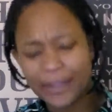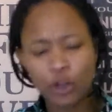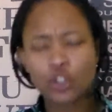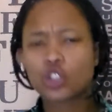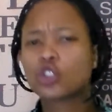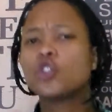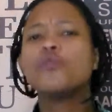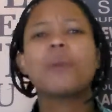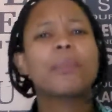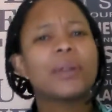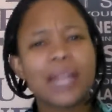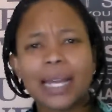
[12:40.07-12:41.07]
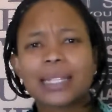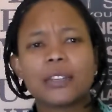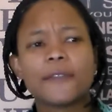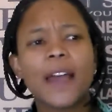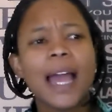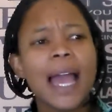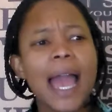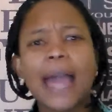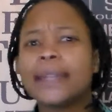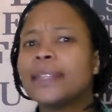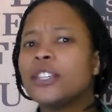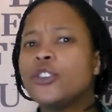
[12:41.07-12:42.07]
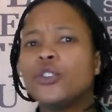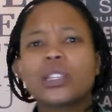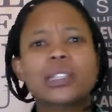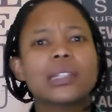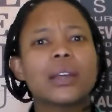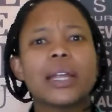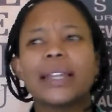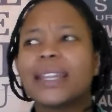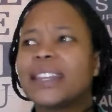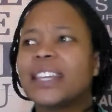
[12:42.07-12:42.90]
they look super productive, and they just